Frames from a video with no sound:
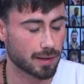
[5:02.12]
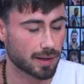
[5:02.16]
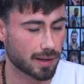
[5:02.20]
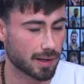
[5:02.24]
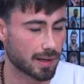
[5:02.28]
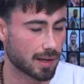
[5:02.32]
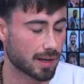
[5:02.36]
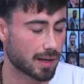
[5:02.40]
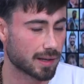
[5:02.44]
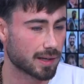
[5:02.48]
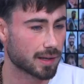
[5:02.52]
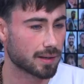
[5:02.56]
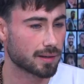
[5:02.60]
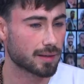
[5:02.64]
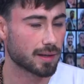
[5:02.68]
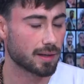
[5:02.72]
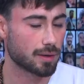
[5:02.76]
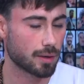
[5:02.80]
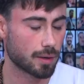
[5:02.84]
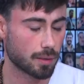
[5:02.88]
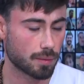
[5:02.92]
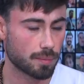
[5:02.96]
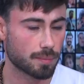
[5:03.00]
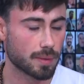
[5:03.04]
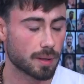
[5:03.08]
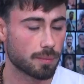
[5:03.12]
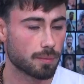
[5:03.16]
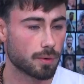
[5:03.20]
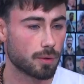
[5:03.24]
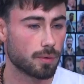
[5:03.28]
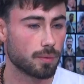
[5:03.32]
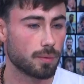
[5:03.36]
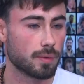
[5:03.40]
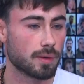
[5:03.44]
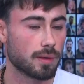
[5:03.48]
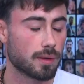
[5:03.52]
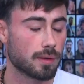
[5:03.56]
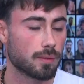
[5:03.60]
I can tell you, I
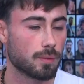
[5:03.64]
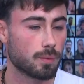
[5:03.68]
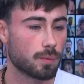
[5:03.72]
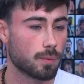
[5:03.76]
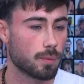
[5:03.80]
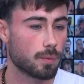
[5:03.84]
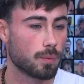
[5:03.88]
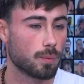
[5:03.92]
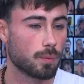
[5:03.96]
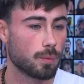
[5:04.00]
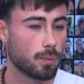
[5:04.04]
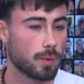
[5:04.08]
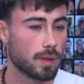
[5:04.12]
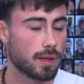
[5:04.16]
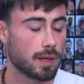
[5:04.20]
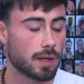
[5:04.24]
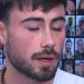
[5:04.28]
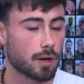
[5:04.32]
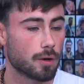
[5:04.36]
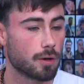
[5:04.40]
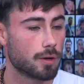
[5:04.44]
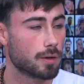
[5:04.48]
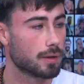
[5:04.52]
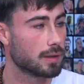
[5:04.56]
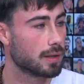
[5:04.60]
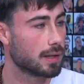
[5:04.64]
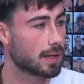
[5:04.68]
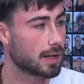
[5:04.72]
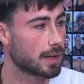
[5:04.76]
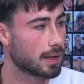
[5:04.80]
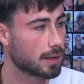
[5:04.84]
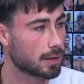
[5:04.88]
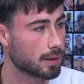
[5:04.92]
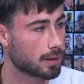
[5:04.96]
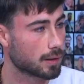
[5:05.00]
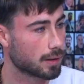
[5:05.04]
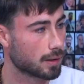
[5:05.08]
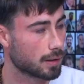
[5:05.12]
remember we heard
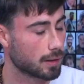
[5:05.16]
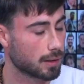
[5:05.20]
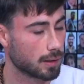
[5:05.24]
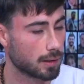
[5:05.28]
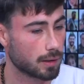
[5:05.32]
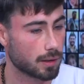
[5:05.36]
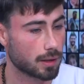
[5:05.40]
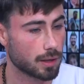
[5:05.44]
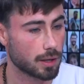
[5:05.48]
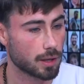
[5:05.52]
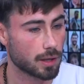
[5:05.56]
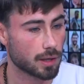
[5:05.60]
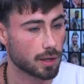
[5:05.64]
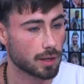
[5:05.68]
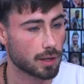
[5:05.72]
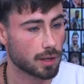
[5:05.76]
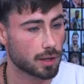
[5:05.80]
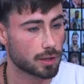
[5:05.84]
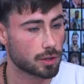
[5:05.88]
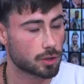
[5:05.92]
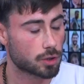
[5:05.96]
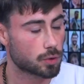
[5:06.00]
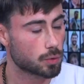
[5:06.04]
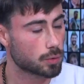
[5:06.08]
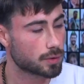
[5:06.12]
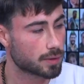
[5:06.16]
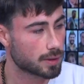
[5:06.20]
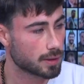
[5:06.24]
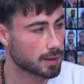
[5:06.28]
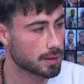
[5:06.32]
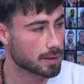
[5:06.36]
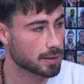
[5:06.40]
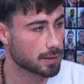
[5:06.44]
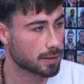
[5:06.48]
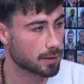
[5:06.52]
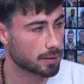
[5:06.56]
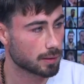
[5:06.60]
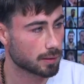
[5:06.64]
like
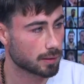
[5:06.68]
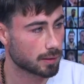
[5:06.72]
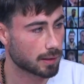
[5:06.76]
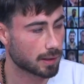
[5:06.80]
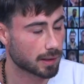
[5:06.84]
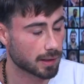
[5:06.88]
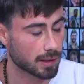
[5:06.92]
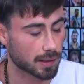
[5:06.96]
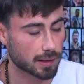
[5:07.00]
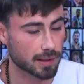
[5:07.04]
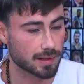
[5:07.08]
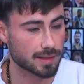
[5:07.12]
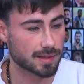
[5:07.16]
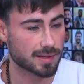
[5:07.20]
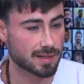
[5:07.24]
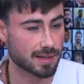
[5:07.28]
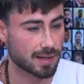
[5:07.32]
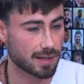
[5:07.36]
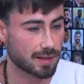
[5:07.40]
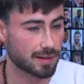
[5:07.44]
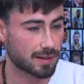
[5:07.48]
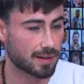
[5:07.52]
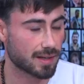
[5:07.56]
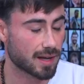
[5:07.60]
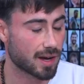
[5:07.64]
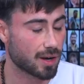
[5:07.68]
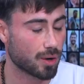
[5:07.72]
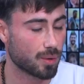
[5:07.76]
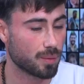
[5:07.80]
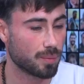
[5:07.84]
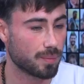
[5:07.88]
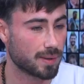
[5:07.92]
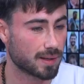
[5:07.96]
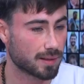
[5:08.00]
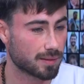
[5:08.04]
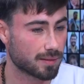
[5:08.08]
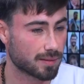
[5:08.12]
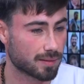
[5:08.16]
shooting, like I can say it now,
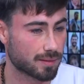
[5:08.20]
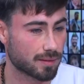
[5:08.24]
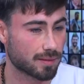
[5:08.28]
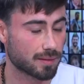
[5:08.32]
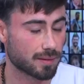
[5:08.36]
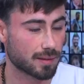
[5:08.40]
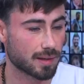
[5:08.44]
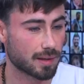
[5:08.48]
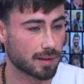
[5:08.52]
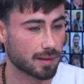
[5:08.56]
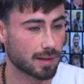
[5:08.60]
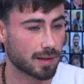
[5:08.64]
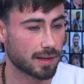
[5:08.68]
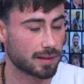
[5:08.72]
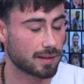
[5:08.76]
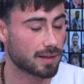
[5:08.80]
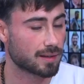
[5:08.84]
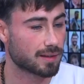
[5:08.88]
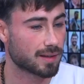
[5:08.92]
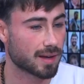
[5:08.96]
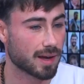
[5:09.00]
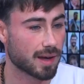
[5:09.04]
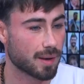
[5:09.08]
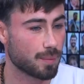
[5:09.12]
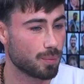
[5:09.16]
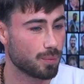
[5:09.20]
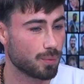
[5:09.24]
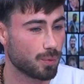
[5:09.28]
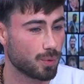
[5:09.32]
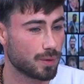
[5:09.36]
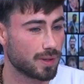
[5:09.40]
but at the time we